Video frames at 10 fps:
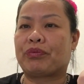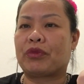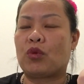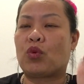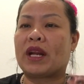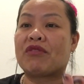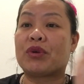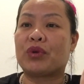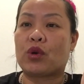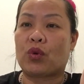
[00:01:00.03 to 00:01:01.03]
whatever
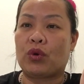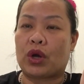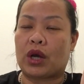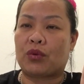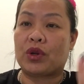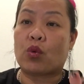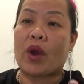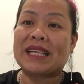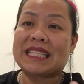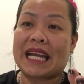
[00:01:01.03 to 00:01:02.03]

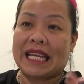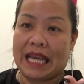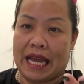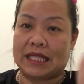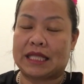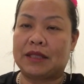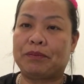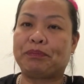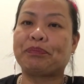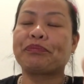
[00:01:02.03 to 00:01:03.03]
request I get.
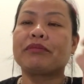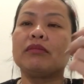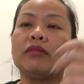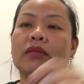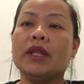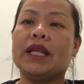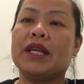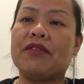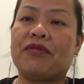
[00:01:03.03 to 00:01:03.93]
If